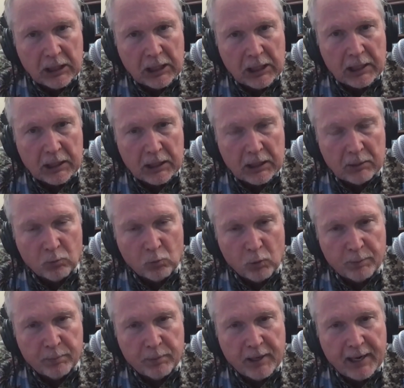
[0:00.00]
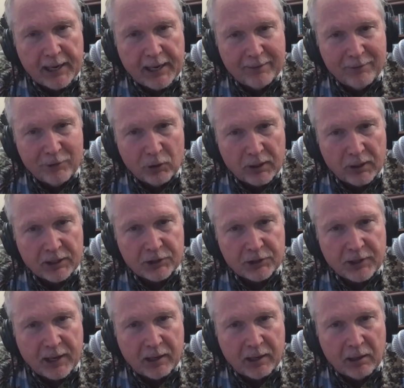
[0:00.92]
when behavior
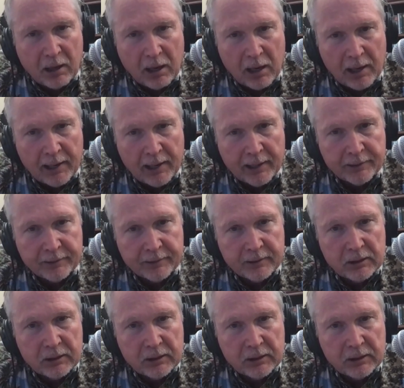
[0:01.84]
gets out of line,